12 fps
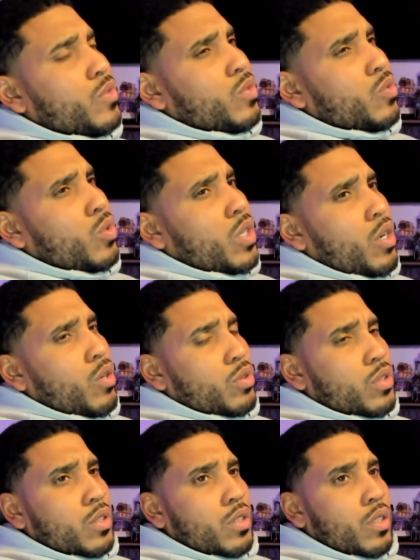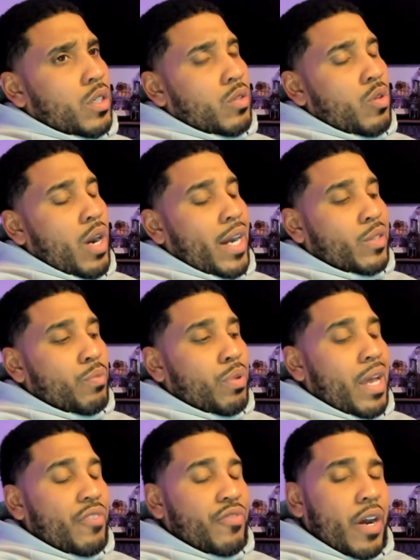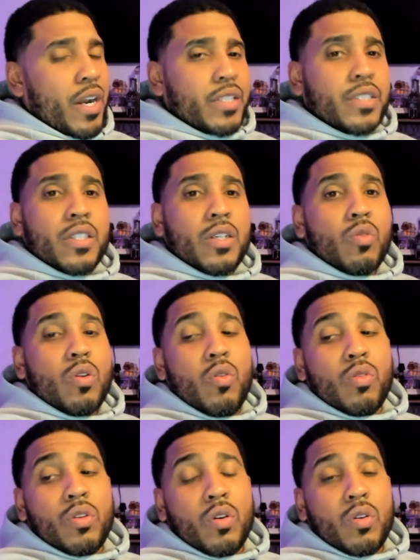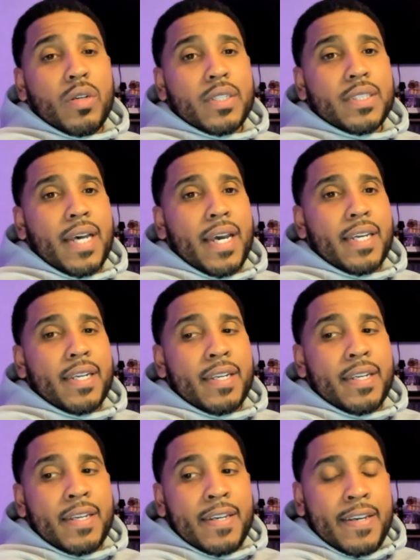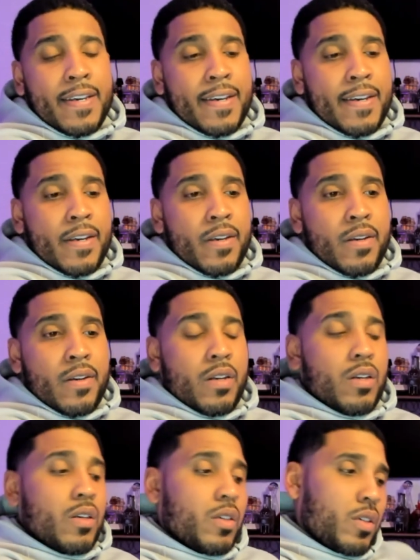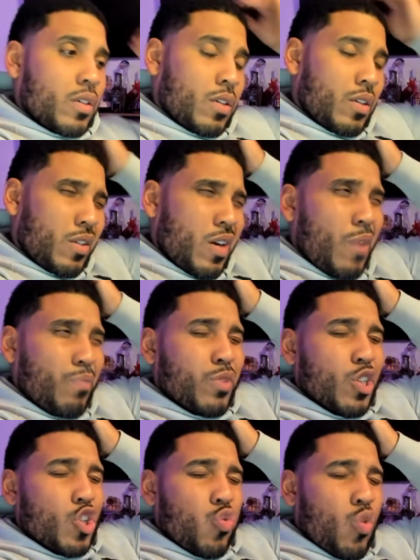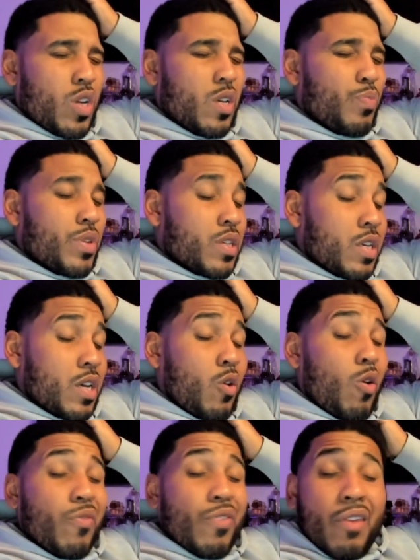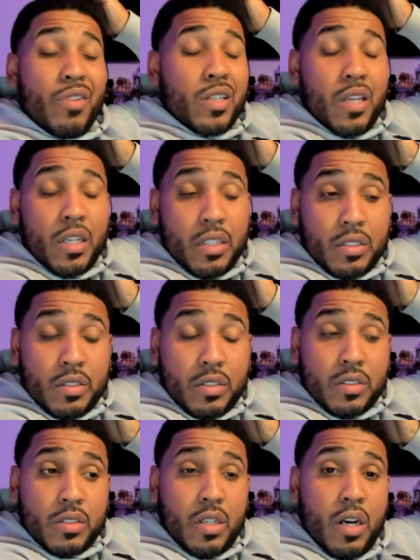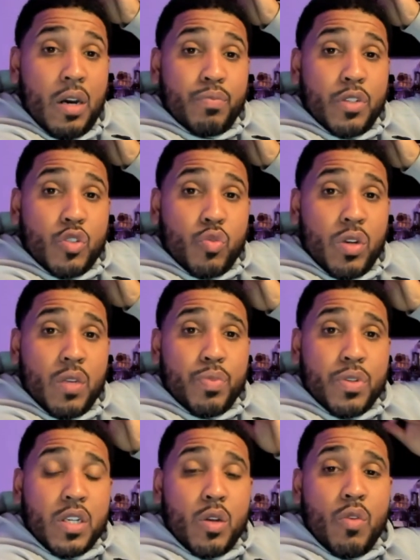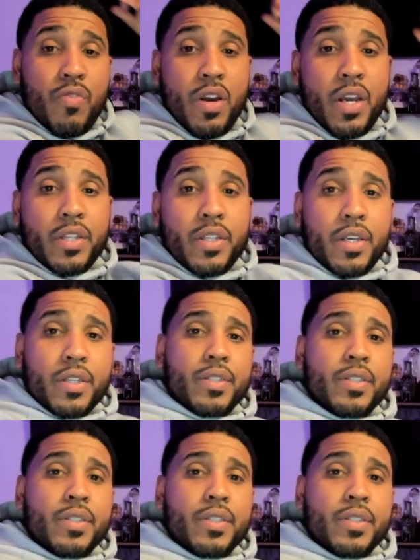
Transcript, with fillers: What else? I got the Black Friday sale going on the site. Up to 20% off everything. Up to 20% off everything.